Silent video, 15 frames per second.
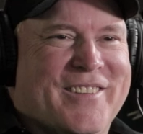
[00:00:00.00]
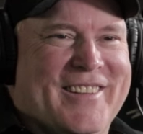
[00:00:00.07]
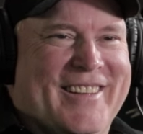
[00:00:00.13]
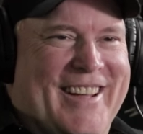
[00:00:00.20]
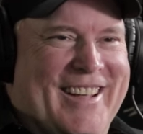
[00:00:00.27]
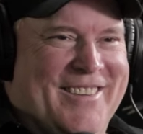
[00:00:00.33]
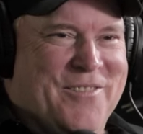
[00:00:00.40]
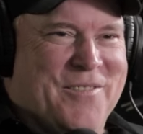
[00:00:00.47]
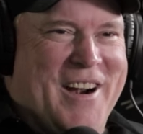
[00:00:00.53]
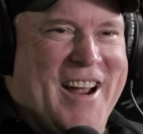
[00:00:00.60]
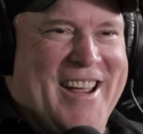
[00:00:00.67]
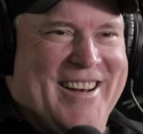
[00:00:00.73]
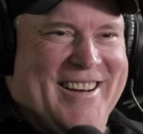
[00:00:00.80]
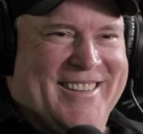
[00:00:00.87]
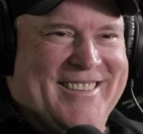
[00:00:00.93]
really gets
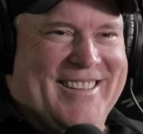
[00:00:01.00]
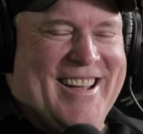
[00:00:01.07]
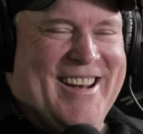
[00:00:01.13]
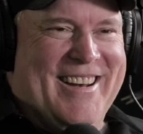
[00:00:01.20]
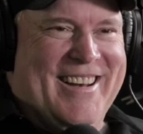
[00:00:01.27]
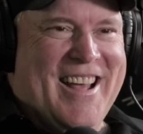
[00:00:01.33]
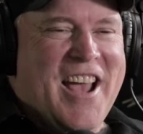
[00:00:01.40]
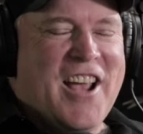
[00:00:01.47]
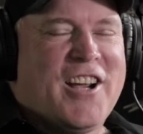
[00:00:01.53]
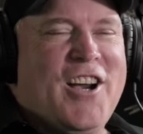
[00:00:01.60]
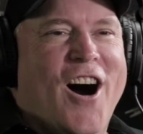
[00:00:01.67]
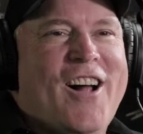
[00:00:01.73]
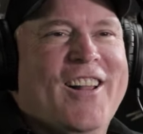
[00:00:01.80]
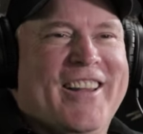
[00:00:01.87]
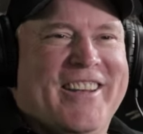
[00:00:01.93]
Brian excited.
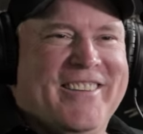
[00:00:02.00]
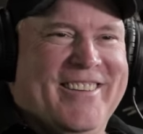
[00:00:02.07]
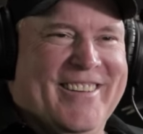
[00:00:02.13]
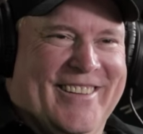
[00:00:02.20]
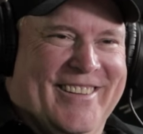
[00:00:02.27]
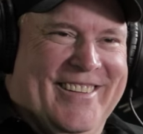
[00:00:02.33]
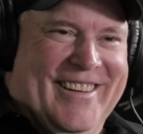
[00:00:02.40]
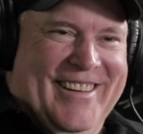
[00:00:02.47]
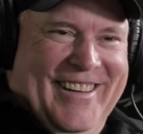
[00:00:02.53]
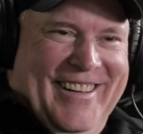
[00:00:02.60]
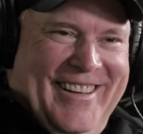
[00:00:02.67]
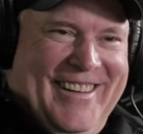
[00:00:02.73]
Colin too. Yeah.